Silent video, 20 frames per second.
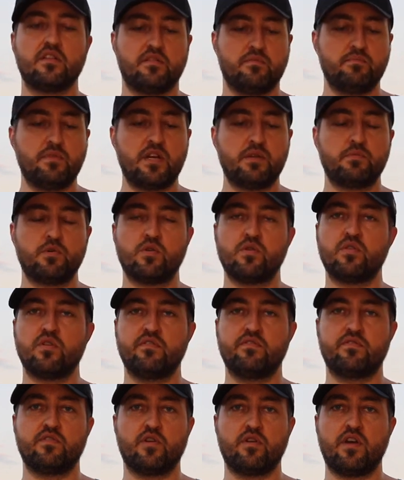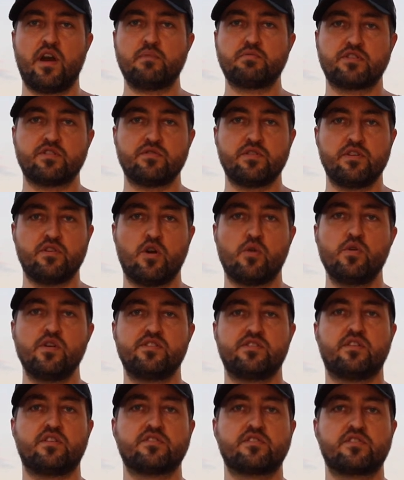minimal or, or, absolutely no
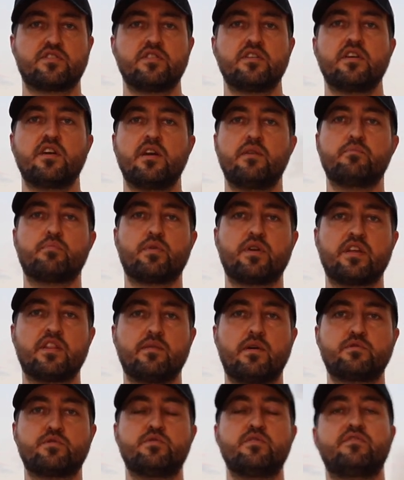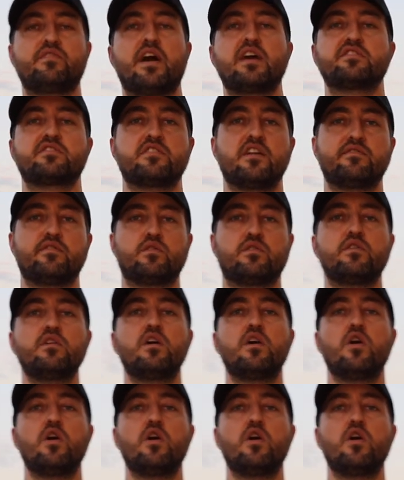results and bringing them up to an advanced level